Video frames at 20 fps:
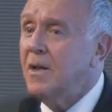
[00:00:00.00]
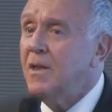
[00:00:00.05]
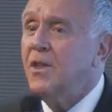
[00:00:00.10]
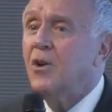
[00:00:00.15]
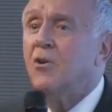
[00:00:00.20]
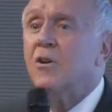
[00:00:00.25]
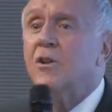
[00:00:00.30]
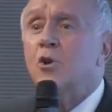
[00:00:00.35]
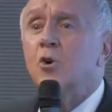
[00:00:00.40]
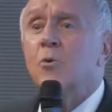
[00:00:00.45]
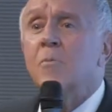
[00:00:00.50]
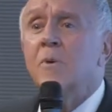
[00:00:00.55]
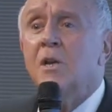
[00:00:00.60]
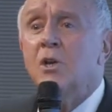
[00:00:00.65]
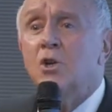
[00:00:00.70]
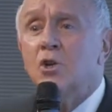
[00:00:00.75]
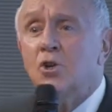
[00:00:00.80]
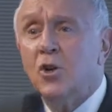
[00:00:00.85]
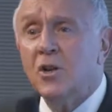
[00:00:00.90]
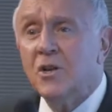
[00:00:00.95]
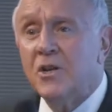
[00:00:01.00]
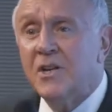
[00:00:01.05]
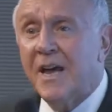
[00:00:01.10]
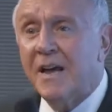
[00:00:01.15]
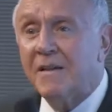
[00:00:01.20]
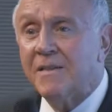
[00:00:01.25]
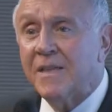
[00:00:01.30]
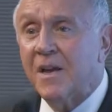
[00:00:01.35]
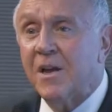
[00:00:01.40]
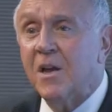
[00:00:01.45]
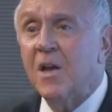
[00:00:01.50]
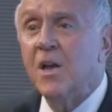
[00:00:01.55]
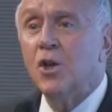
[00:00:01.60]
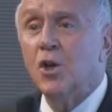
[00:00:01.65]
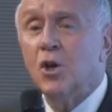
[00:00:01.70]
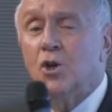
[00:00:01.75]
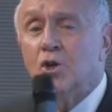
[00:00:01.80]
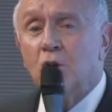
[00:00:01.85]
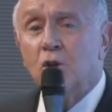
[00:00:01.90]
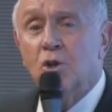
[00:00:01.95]
There are too many shoulds out there.
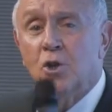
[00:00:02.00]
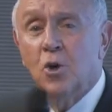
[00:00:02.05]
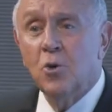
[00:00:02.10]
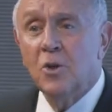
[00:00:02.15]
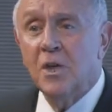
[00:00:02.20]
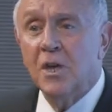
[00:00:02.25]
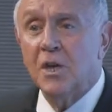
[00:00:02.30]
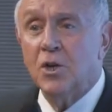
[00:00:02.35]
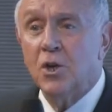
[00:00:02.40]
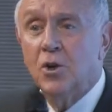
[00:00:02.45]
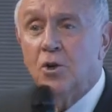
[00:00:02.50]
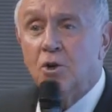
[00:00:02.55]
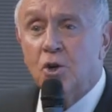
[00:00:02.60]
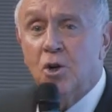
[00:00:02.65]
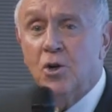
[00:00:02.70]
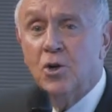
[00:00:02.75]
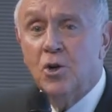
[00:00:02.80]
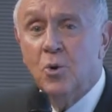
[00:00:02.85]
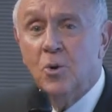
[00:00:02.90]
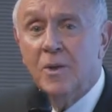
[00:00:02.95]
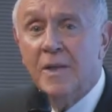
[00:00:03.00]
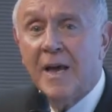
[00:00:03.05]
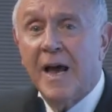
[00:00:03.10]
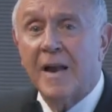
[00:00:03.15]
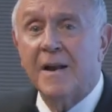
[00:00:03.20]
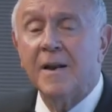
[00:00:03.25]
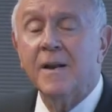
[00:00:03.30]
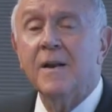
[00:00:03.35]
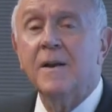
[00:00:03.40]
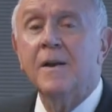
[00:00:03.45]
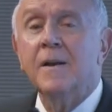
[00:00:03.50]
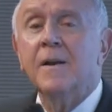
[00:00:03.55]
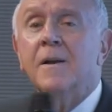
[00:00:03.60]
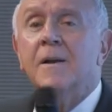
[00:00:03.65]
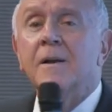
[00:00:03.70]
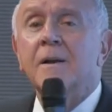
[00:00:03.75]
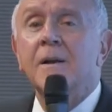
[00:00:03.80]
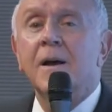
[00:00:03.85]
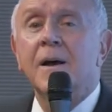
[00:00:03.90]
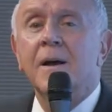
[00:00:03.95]
You should do this, you should do that.
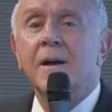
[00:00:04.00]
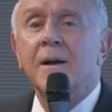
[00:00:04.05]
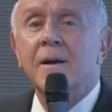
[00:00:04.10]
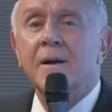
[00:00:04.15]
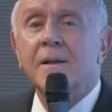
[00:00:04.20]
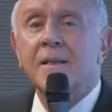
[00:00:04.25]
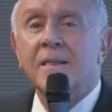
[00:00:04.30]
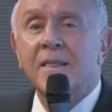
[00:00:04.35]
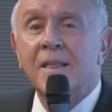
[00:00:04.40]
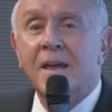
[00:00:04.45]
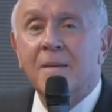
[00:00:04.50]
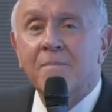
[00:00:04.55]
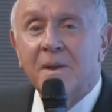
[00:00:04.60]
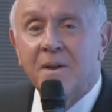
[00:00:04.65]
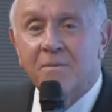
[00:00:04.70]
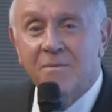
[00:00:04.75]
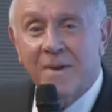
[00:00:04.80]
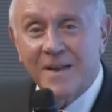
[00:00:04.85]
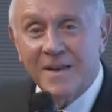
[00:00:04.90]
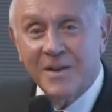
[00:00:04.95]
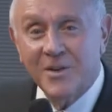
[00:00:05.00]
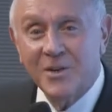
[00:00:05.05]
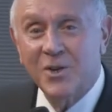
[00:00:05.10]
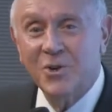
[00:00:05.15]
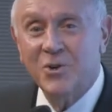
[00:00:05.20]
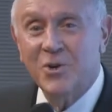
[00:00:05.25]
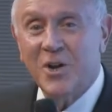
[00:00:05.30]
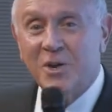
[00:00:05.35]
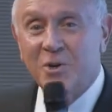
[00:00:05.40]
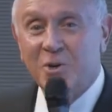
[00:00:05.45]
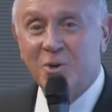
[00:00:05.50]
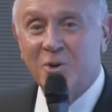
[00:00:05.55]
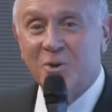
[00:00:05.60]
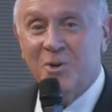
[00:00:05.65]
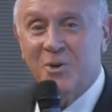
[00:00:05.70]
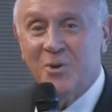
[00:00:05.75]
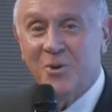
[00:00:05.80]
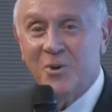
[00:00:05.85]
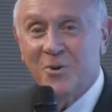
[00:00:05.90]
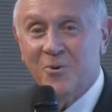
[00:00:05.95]
Let me make a
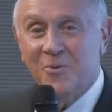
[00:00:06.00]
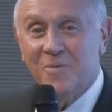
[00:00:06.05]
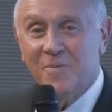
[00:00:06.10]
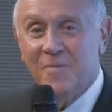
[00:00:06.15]
suggestion to you.